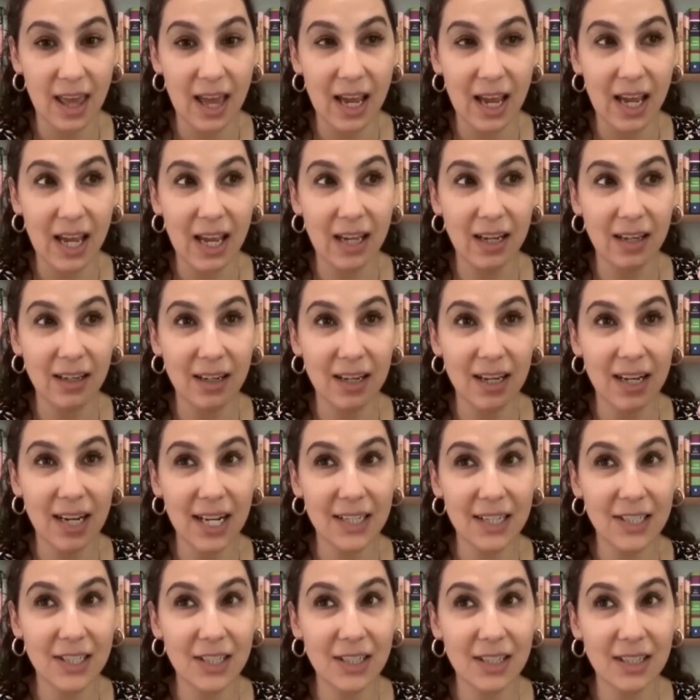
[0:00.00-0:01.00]
And mm.
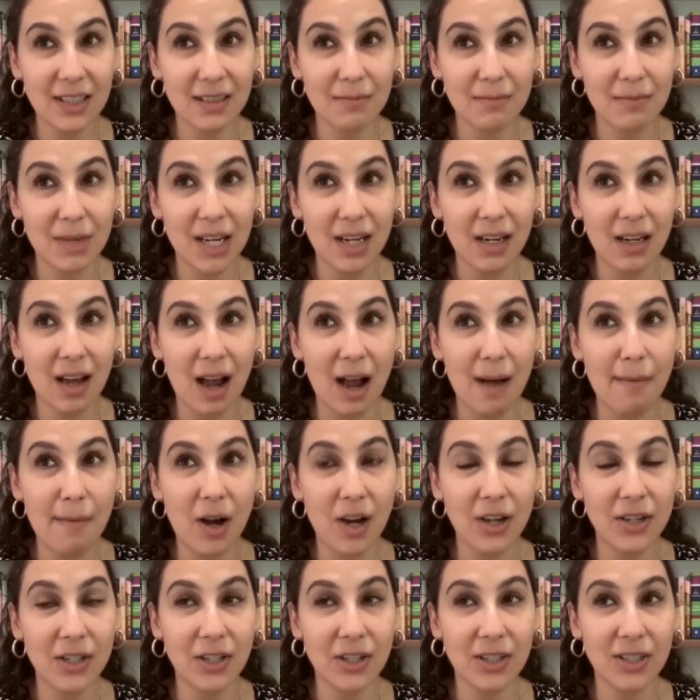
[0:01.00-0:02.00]
connection doesn't mean I'm
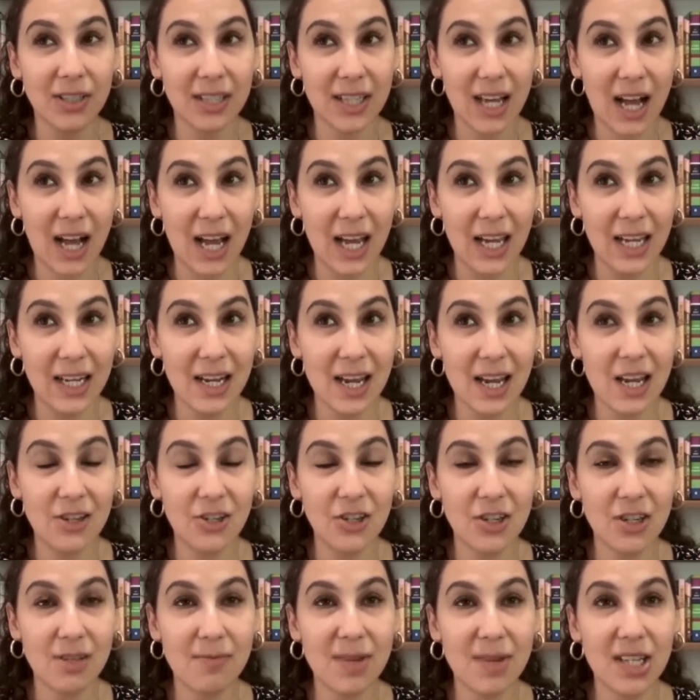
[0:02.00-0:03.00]
on your side. It
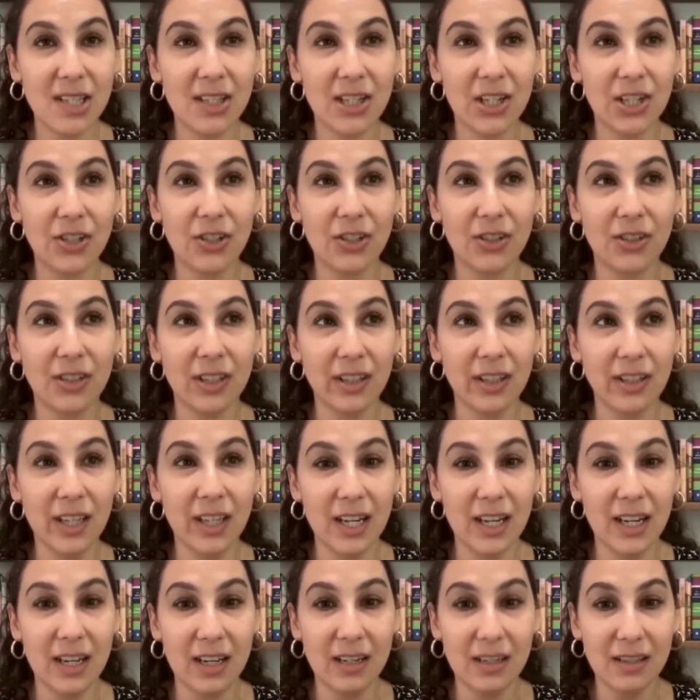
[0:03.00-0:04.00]
just means there's clearly
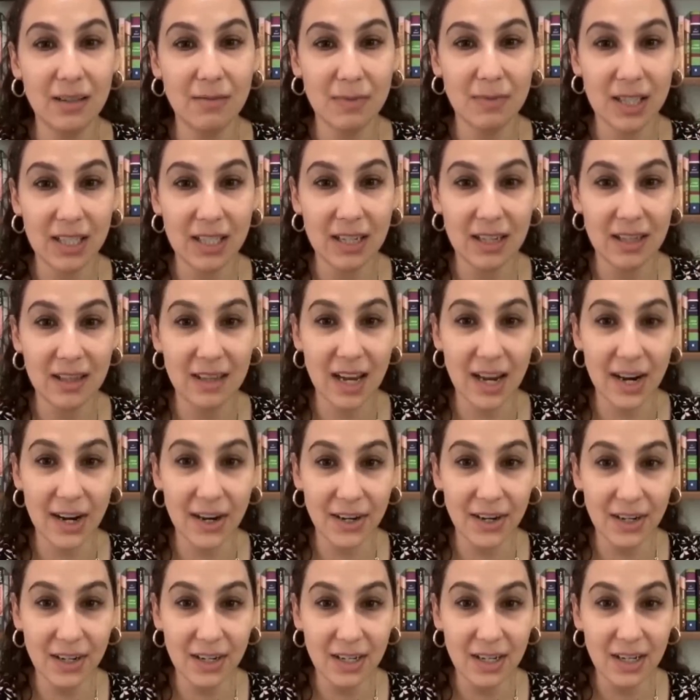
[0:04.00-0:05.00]
an intimacy
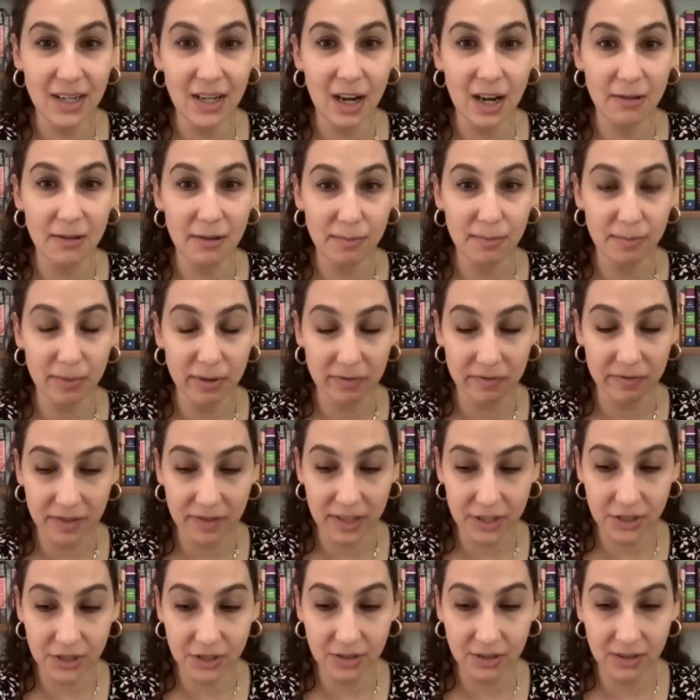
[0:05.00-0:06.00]
there, a
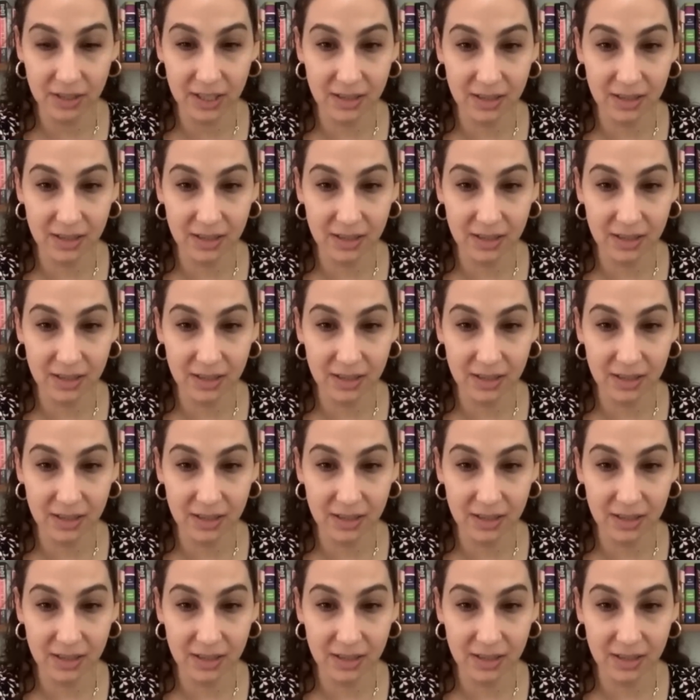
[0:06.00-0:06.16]
professional yeah.